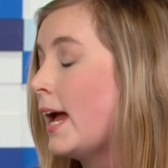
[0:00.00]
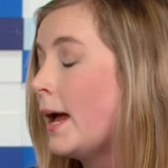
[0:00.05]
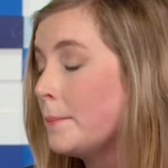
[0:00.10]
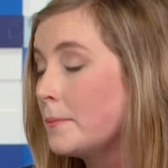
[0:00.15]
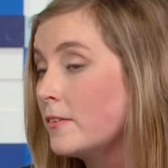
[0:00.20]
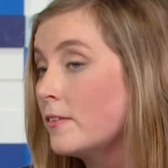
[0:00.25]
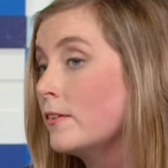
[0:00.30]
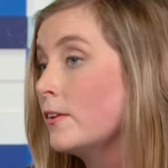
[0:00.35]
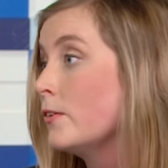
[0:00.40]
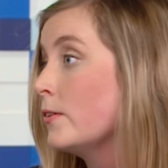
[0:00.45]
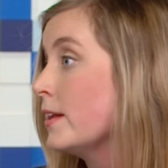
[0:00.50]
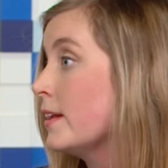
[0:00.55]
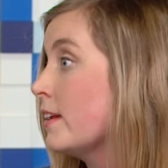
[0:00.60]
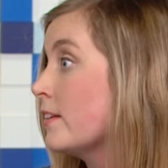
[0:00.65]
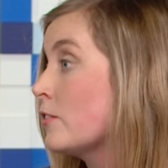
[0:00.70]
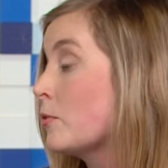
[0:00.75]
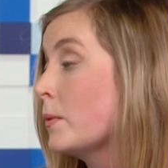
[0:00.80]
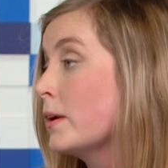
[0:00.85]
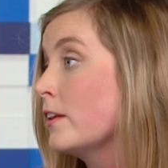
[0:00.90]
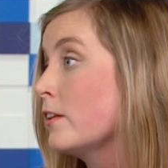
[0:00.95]
Absolutely.
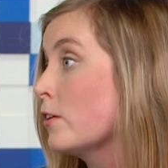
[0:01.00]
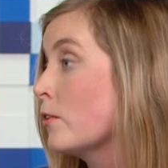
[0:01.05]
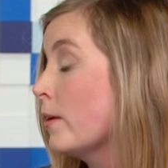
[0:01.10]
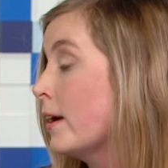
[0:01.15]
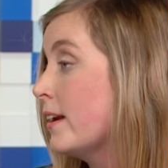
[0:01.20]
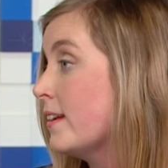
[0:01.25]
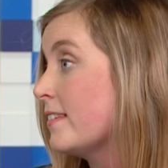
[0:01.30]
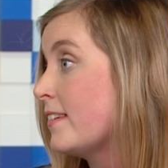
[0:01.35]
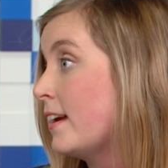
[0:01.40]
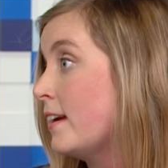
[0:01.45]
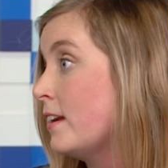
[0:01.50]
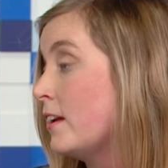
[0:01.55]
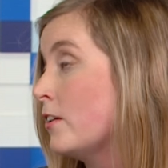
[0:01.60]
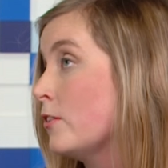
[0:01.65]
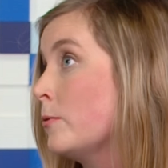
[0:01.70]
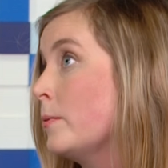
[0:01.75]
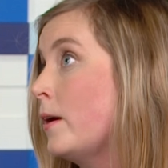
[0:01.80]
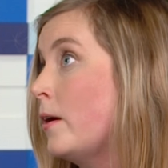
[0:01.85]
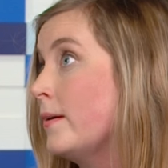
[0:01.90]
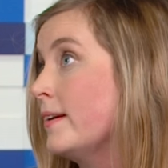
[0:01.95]
That's one of the greatest
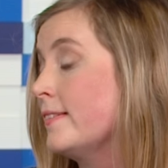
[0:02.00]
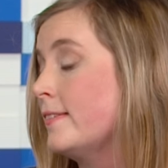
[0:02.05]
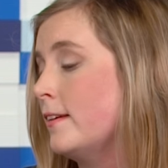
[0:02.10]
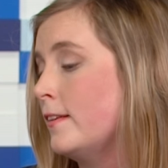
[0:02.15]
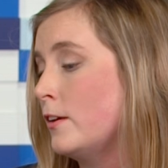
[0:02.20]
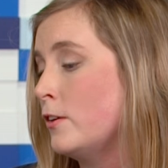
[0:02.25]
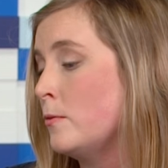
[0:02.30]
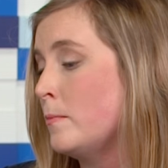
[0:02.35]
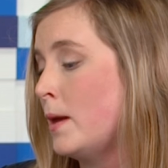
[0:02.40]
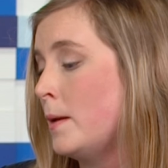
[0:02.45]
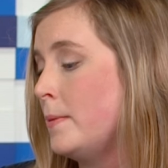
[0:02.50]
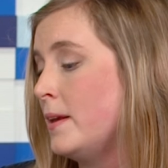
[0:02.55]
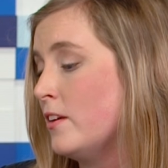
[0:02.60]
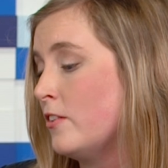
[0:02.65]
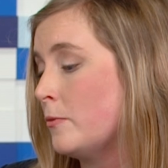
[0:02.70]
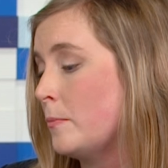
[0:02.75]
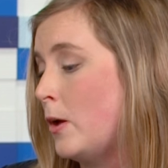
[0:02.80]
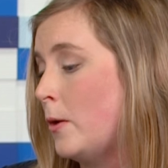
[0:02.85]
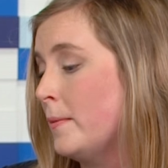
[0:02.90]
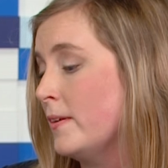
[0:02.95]
ideas. We always say that you may be a
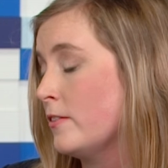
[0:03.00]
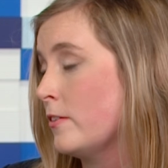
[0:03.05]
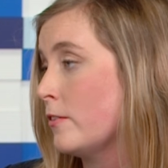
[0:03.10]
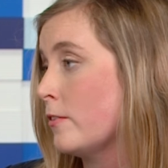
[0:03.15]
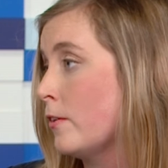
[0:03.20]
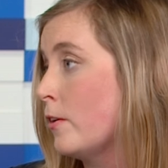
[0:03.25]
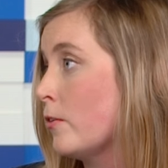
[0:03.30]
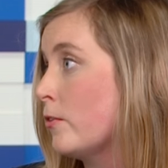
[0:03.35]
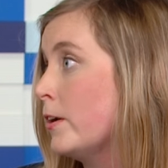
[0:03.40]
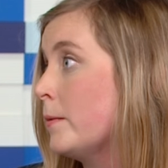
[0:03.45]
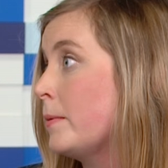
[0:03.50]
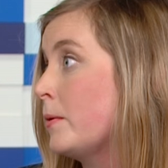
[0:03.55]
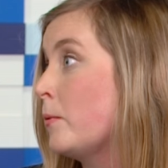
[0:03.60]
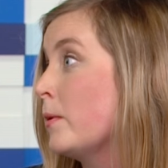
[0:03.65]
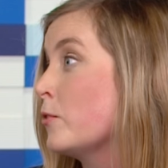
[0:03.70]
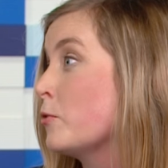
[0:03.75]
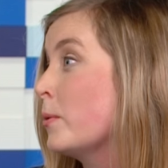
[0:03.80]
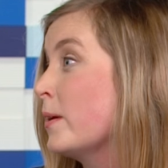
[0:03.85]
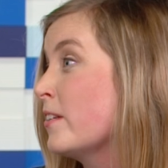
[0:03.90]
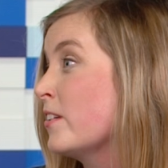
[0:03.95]
small business locally, but
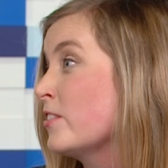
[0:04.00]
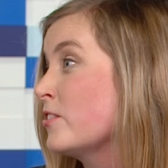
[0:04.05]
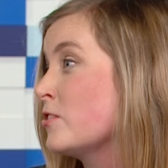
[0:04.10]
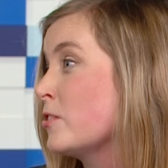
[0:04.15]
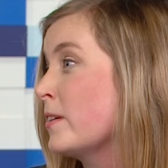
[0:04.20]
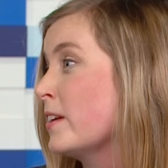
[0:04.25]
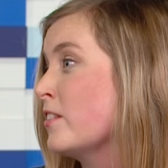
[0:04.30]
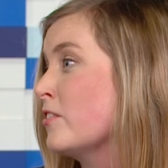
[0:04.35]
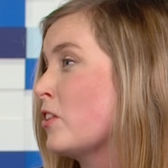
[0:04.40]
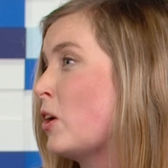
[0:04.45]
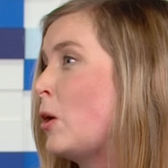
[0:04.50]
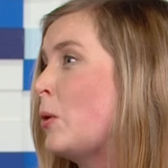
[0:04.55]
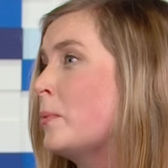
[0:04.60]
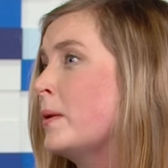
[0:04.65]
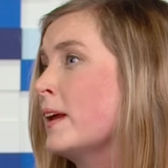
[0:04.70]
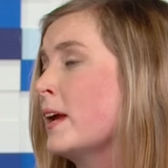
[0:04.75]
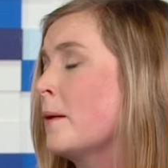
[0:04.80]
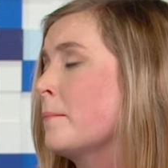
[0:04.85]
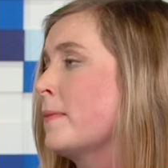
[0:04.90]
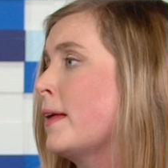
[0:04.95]
what Twitter is doing is
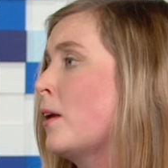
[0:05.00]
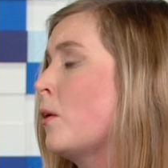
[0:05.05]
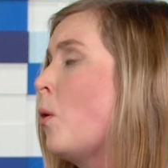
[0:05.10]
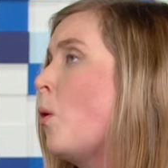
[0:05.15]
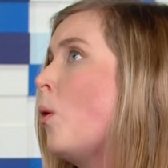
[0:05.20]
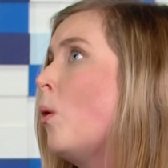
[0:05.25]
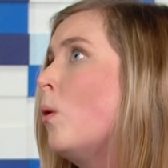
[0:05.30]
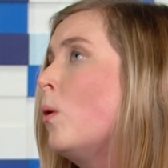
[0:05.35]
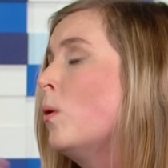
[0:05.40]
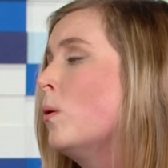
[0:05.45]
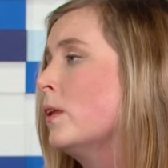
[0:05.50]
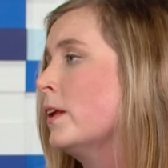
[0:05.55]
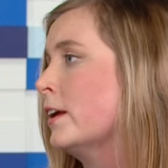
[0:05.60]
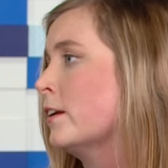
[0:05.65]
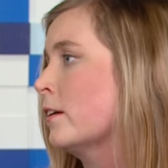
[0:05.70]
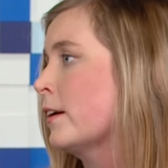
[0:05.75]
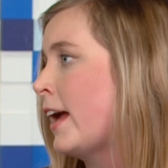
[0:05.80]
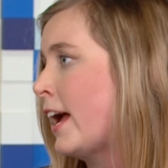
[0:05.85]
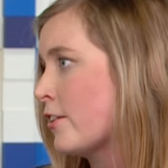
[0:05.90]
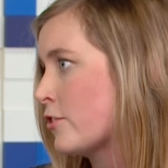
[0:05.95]
opening up that whole
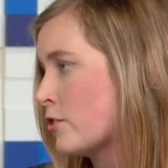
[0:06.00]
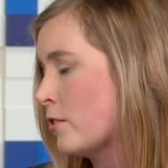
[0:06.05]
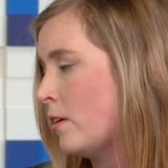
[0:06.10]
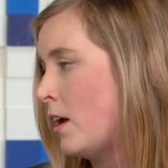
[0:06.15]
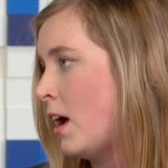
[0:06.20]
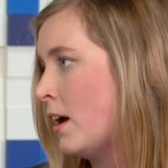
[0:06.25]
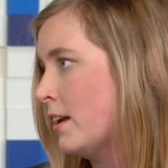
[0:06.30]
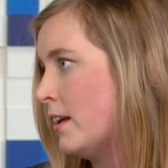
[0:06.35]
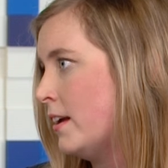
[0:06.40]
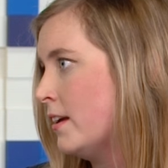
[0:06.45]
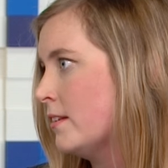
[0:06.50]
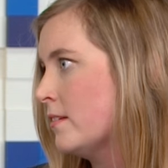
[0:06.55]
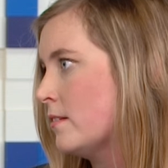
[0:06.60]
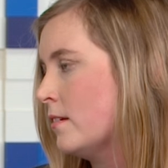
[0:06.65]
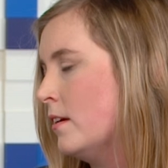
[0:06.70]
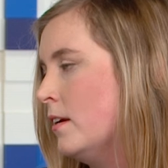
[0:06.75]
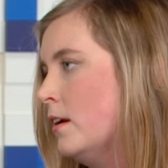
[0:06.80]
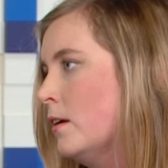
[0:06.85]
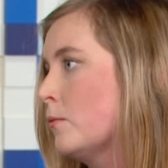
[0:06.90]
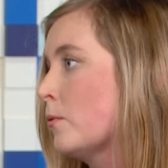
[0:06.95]
international audience.
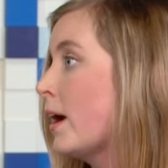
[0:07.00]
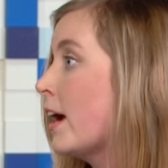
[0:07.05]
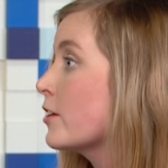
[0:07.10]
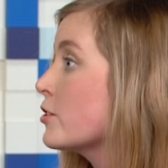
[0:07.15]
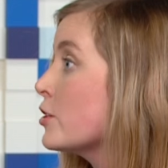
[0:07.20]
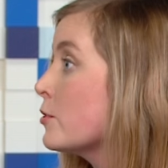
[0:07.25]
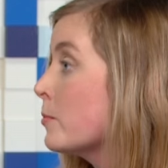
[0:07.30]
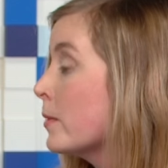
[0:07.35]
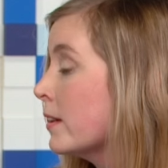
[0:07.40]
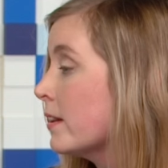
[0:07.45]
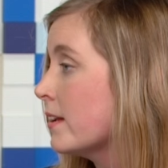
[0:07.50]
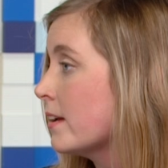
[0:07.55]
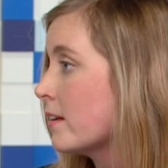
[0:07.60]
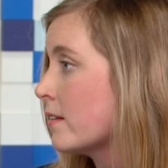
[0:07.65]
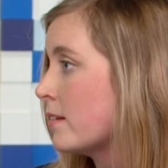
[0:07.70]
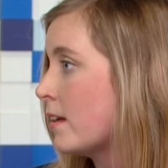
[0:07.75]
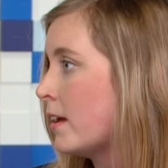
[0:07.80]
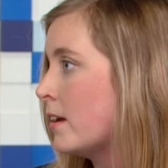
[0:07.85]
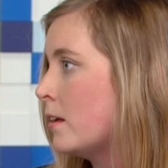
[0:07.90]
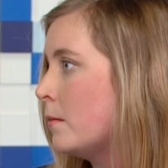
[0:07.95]
And we're actually really
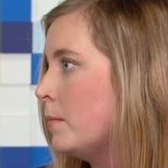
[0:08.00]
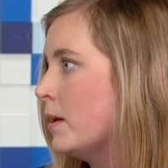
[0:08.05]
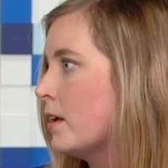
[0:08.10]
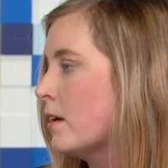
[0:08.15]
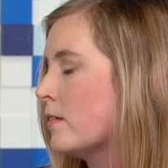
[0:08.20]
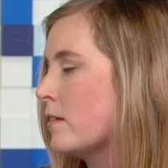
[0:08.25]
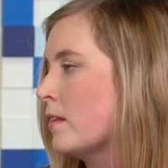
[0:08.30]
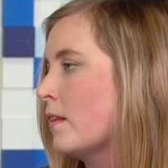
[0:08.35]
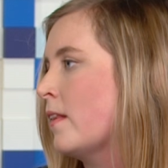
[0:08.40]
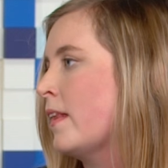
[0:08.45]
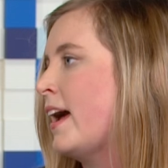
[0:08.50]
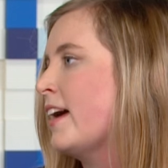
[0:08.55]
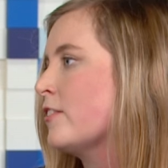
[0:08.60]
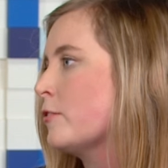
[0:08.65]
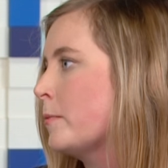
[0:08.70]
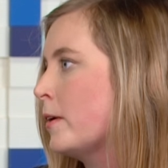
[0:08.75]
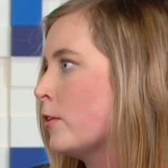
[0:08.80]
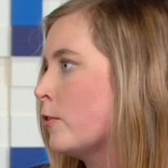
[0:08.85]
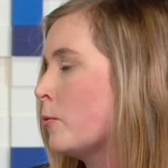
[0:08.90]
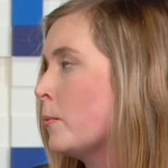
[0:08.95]
excited because in the
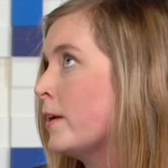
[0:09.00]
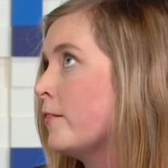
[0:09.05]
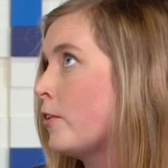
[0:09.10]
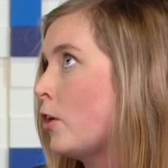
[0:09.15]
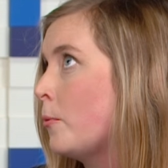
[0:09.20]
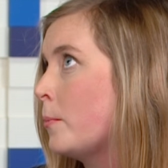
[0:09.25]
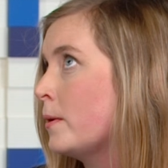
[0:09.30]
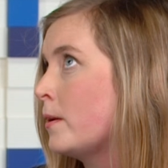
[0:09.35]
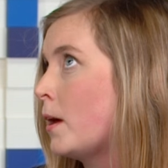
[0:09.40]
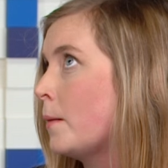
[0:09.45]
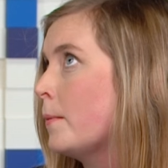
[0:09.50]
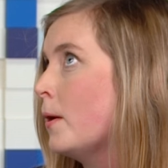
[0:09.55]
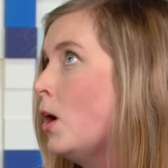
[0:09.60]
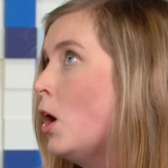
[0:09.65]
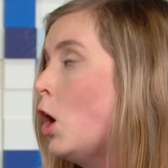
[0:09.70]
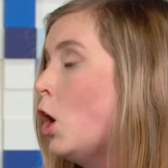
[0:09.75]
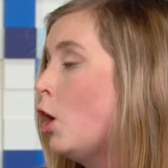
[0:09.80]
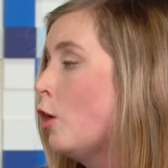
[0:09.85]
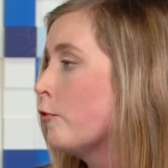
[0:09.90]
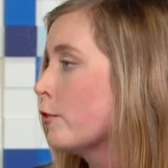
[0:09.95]
last month we've opened up
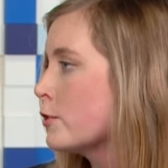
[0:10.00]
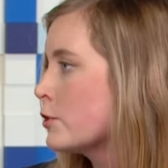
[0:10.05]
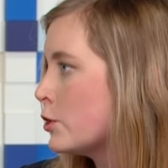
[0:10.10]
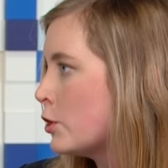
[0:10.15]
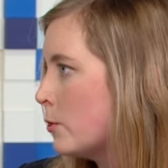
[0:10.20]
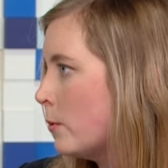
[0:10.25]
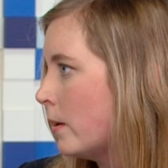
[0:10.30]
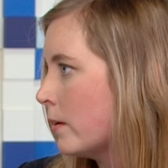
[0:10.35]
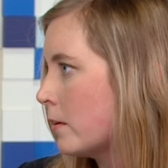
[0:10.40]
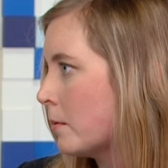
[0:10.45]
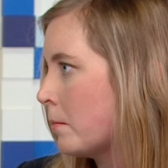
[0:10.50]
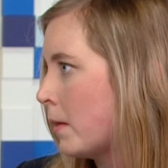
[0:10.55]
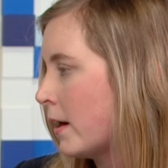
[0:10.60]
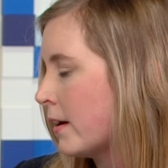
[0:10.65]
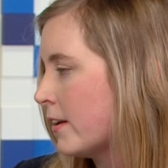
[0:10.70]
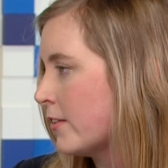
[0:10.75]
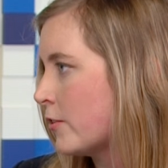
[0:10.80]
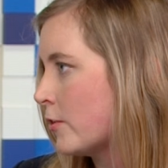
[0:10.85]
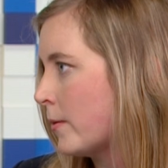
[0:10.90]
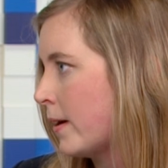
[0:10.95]
over 200
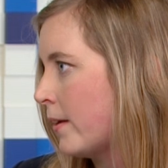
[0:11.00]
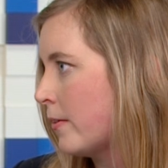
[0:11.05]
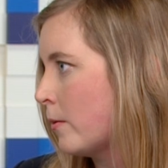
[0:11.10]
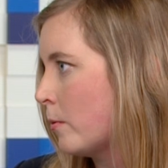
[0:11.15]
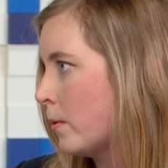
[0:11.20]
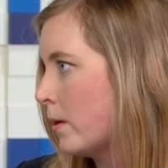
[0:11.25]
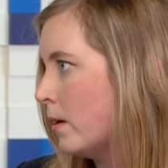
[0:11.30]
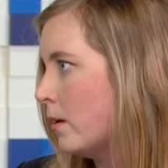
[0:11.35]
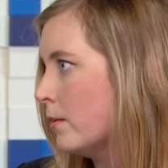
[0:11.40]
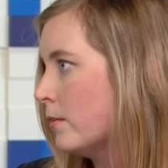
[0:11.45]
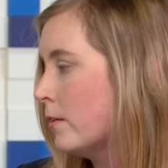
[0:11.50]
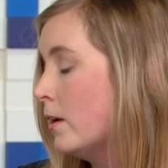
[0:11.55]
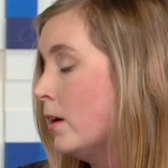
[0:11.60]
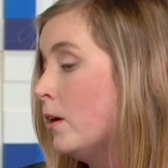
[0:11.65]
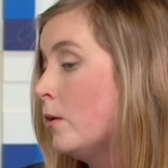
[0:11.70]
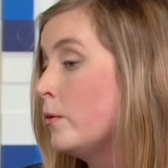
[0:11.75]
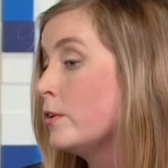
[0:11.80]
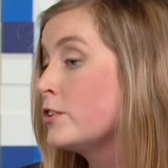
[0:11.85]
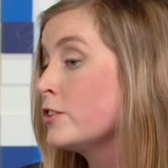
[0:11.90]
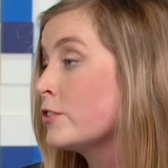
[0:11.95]
markets around the world,
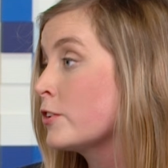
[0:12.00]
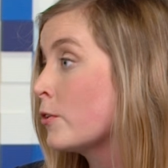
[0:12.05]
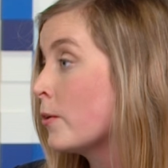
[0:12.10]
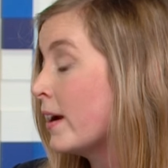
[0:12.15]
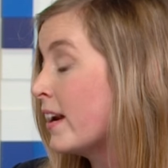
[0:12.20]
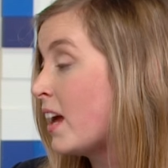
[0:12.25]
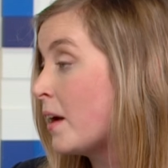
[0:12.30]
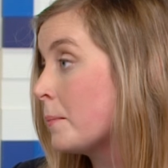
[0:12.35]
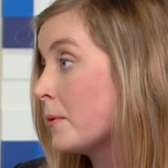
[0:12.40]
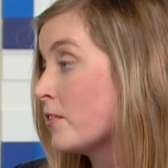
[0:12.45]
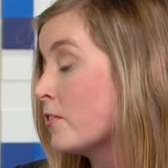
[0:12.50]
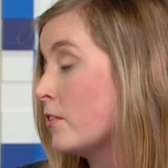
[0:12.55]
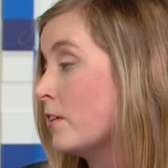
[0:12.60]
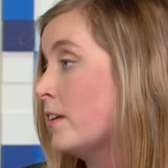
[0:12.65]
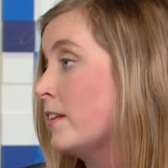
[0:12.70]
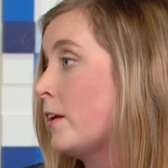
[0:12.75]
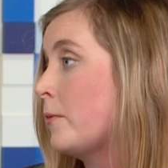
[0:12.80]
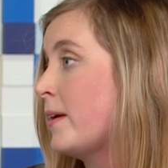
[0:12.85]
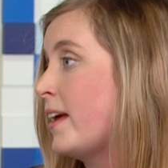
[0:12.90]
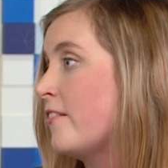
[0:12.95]
which is a great
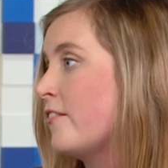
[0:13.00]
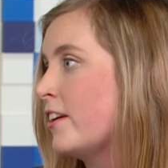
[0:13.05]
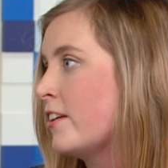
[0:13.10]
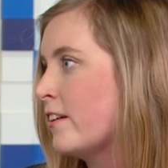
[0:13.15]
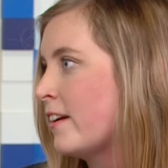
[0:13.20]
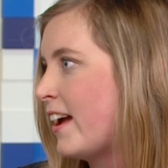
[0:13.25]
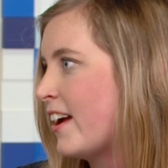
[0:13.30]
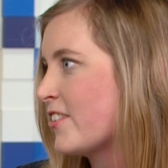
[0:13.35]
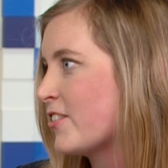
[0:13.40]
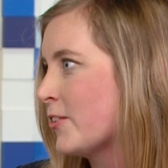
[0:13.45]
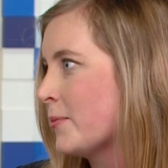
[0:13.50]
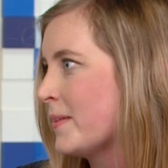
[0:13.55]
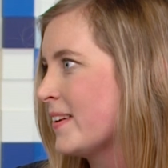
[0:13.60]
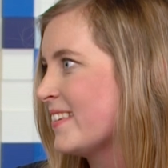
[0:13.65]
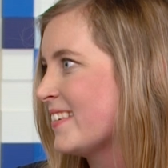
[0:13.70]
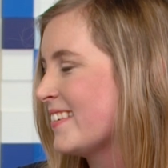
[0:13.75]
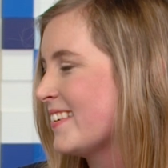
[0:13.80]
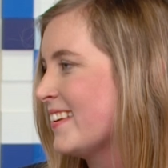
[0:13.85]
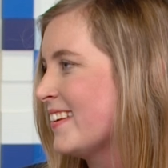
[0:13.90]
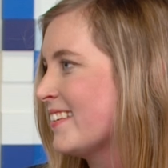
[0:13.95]
opportunity that we have international
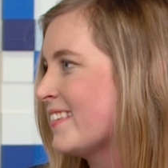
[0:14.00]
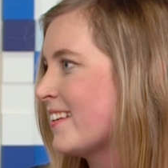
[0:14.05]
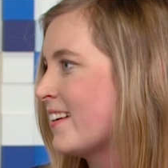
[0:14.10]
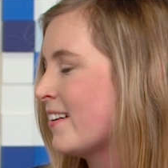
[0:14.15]
businesses that